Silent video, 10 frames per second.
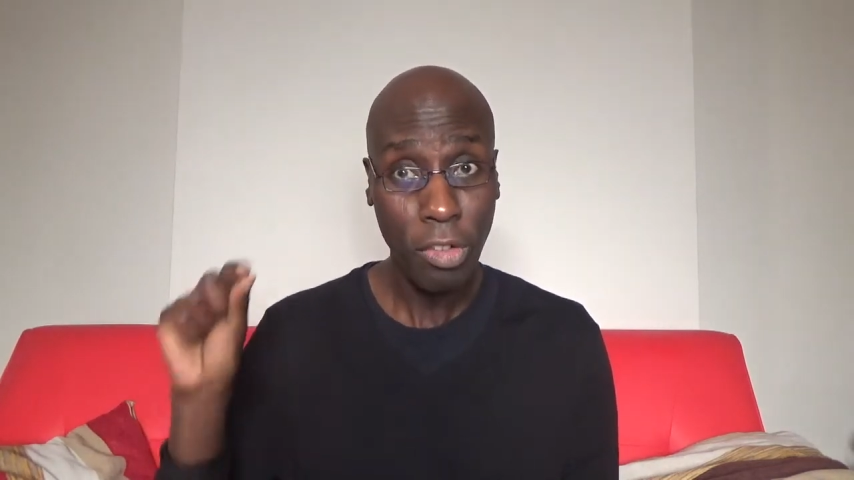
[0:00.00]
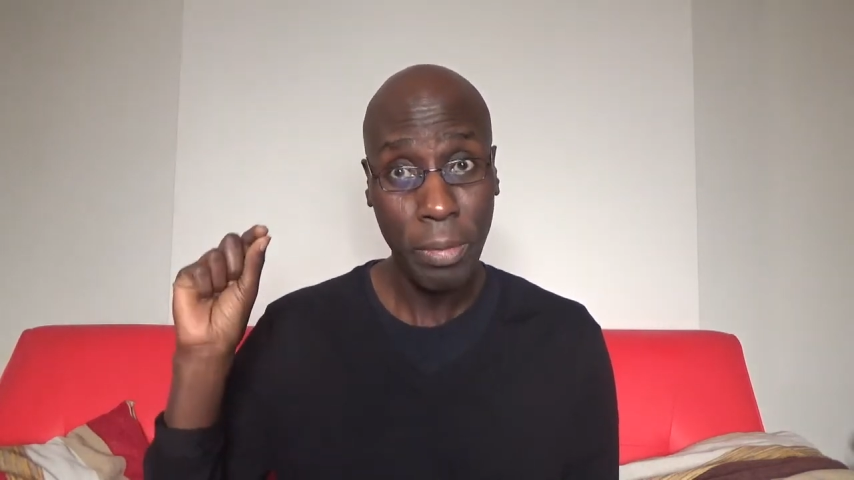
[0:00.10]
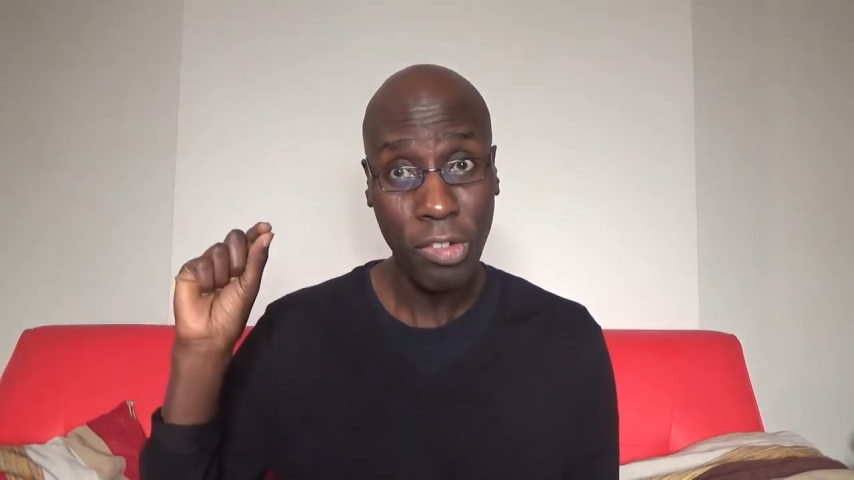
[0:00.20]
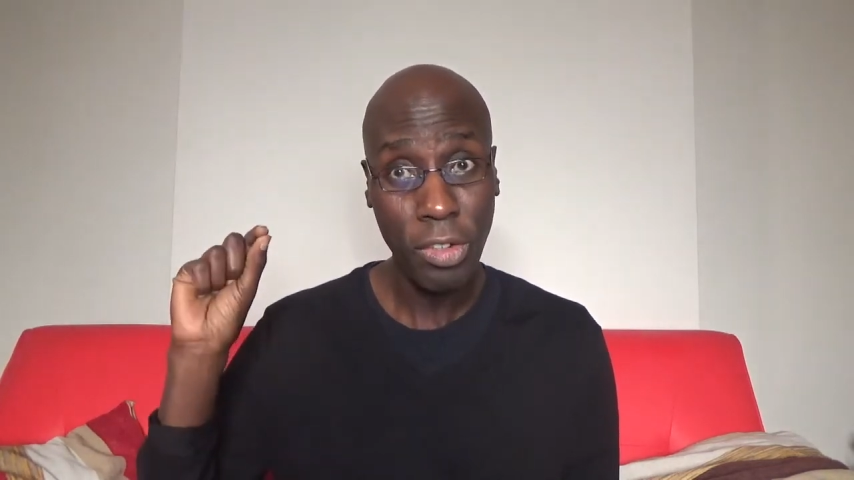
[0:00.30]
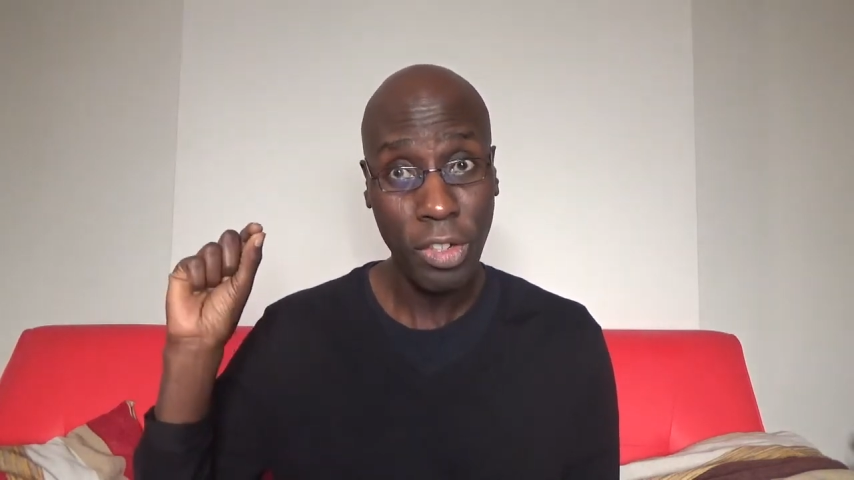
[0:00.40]

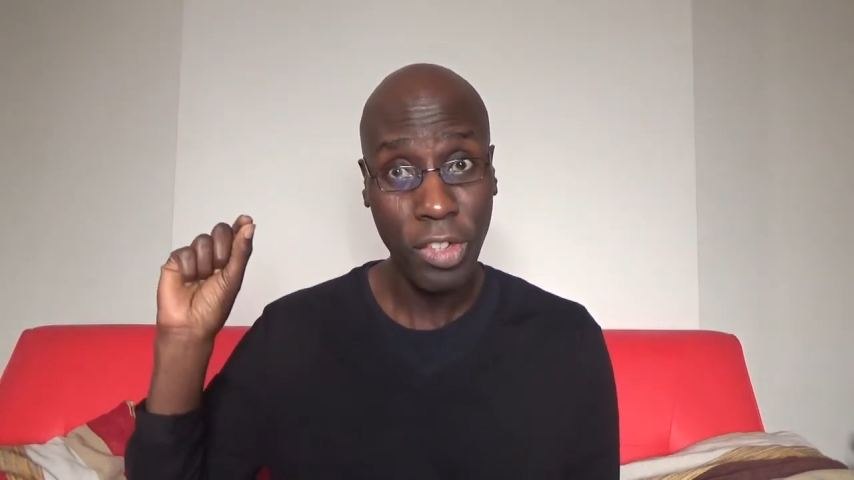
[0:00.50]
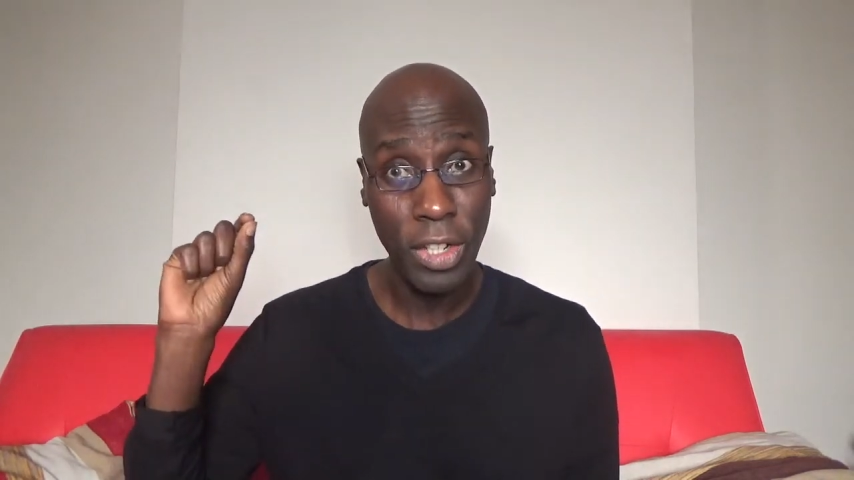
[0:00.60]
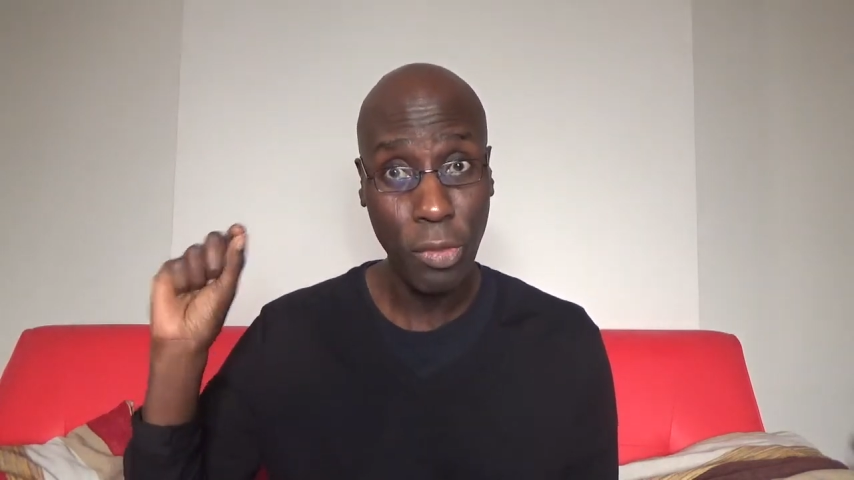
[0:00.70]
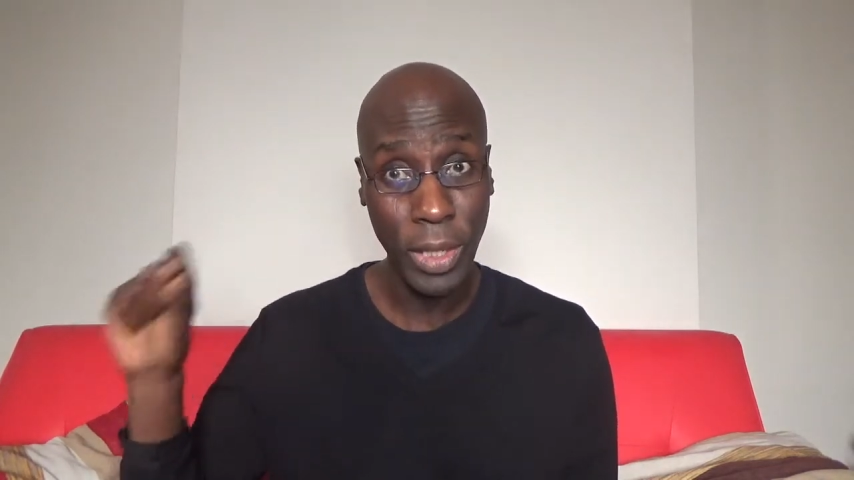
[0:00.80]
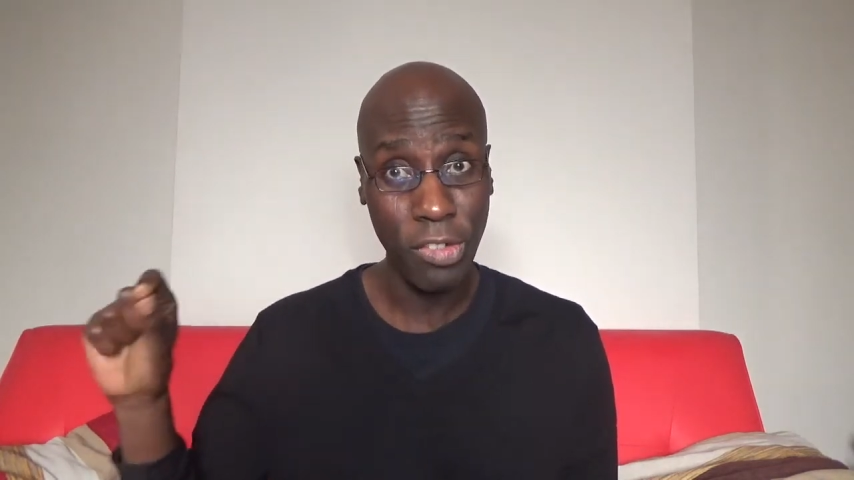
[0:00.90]
opportunity in
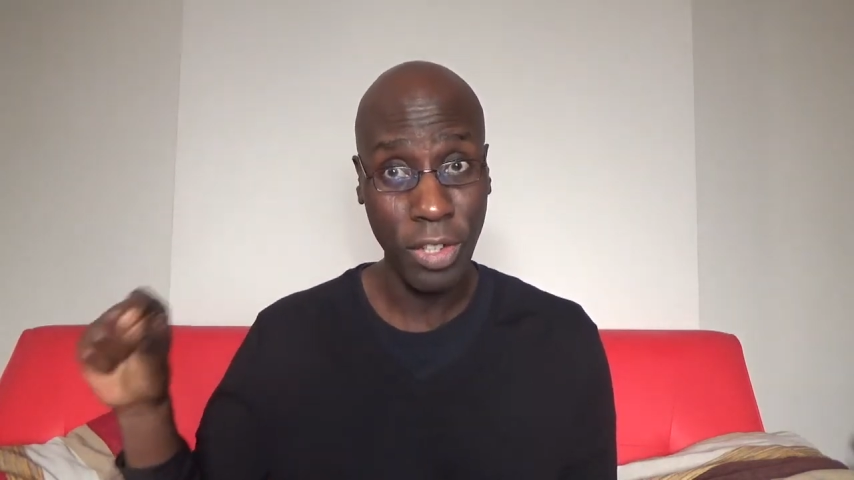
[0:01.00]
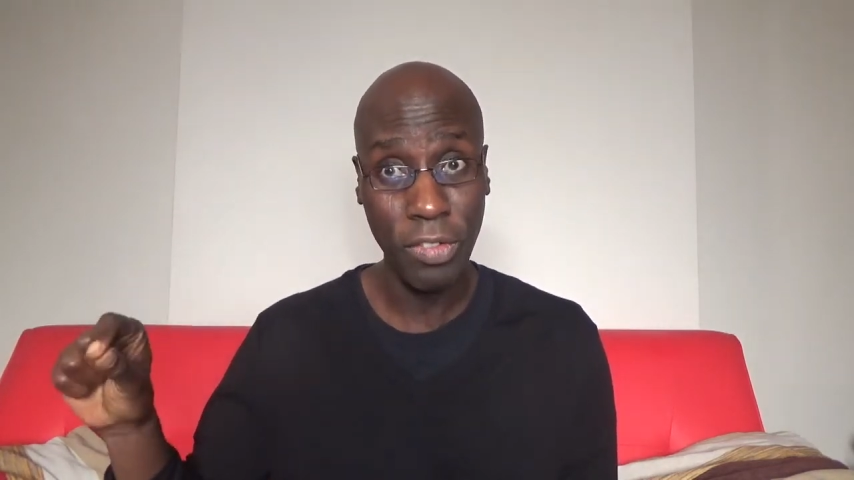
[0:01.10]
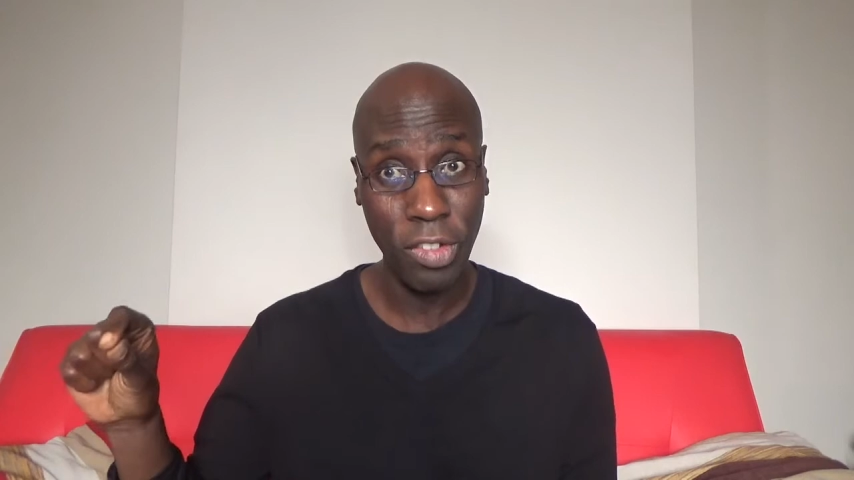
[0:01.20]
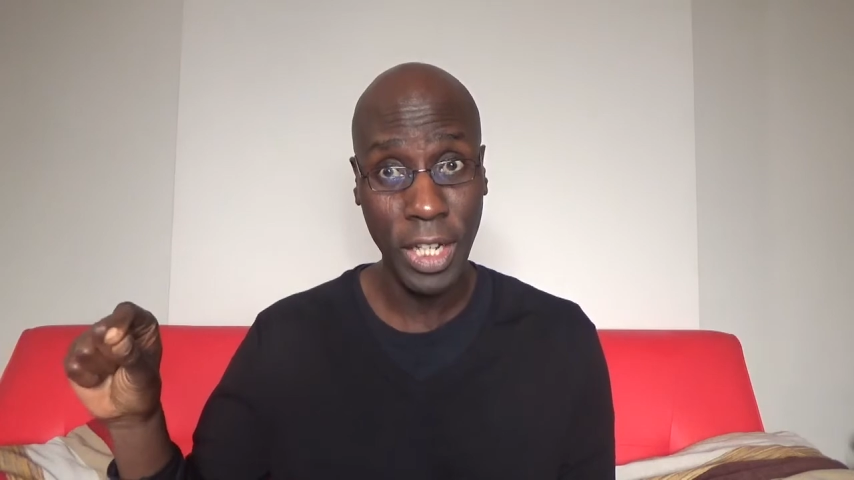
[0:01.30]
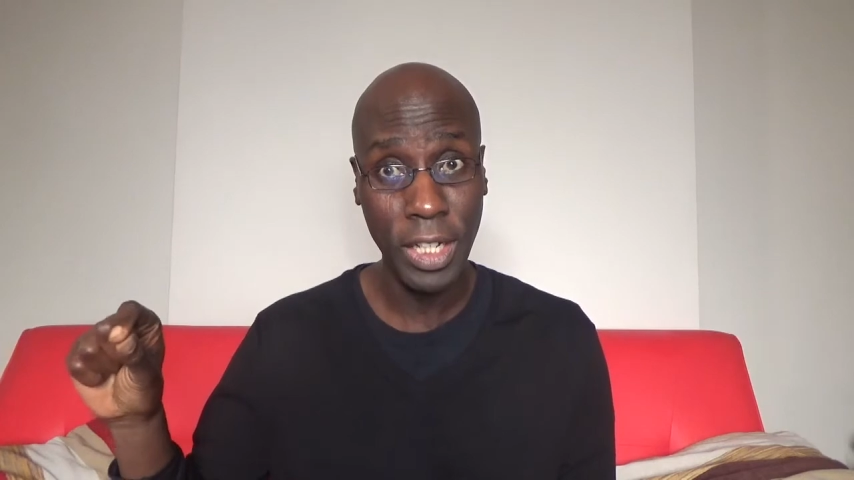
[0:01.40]

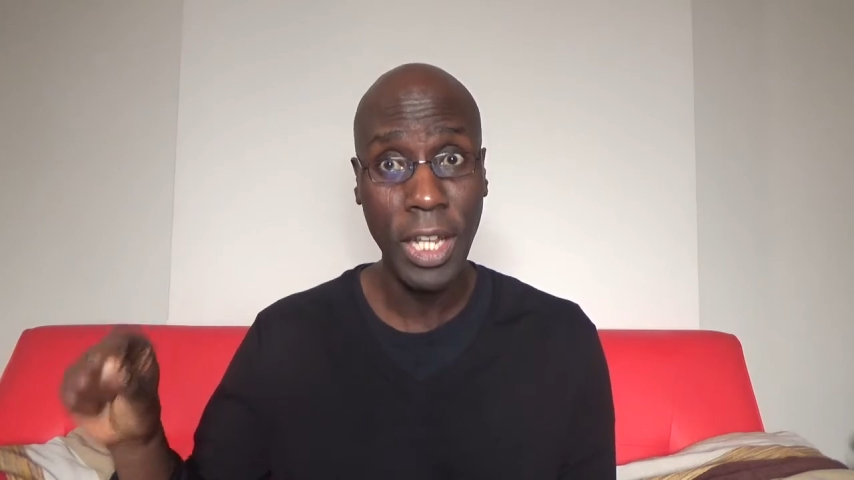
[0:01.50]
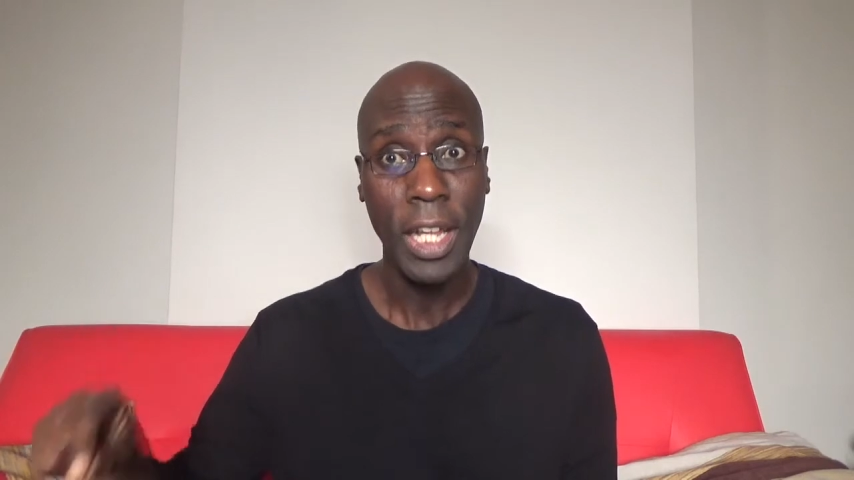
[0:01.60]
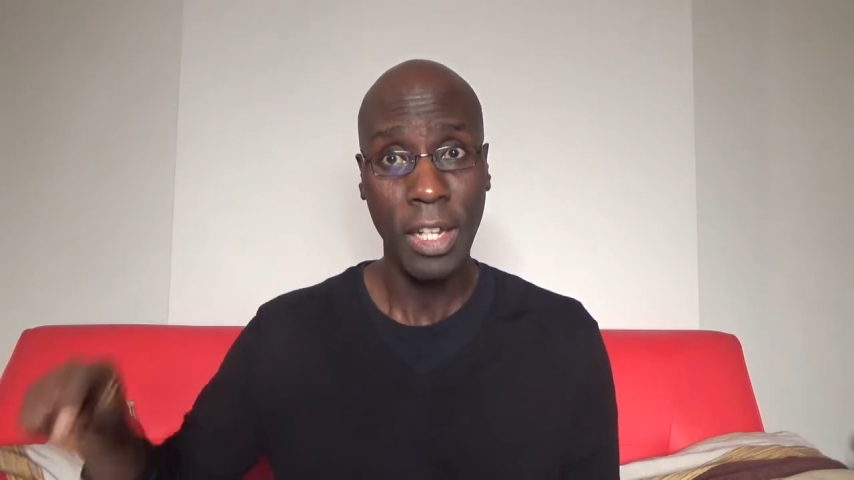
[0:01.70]
2017